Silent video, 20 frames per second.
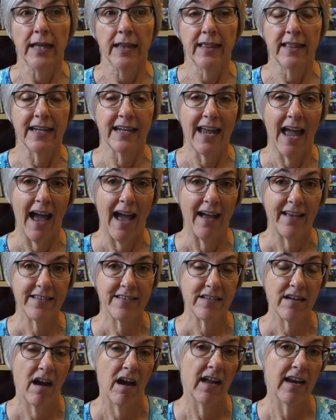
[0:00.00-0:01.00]
the
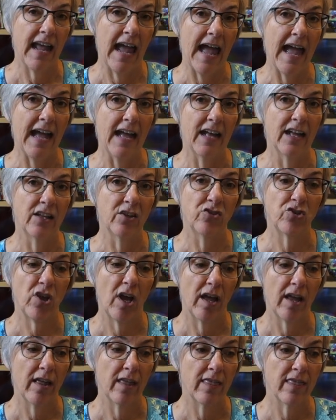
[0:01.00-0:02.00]
cast on edge
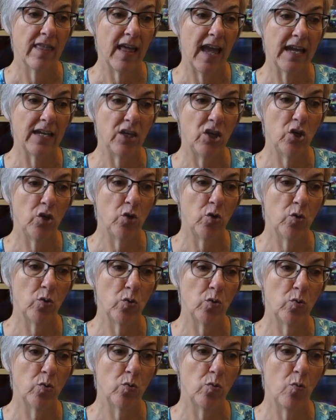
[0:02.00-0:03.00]
that
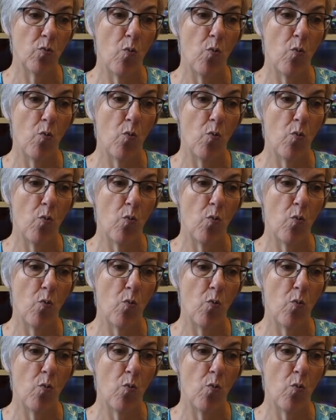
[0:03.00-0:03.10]
you